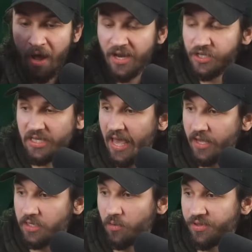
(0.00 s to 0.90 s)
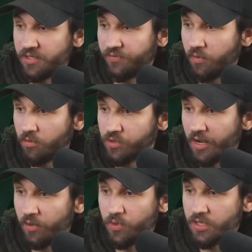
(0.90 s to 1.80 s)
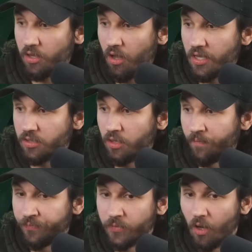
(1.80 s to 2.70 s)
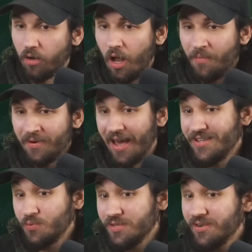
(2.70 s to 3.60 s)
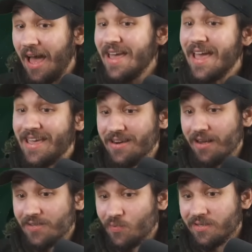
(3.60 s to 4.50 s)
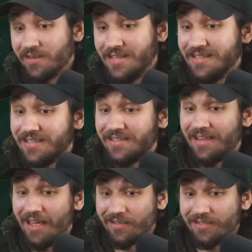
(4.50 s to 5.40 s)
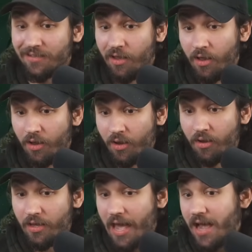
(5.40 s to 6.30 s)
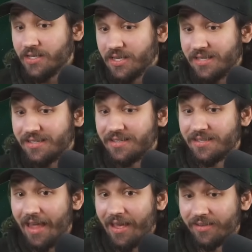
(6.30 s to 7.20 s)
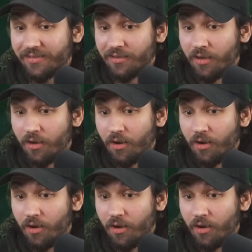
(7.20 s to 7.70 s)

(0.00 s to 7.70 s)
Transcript: I actually can't deal with this Inferno Dragon. We just lost. Dark Goblin? Ice Wizard? I hate Ice Wizard. He stinks. He actually stinks.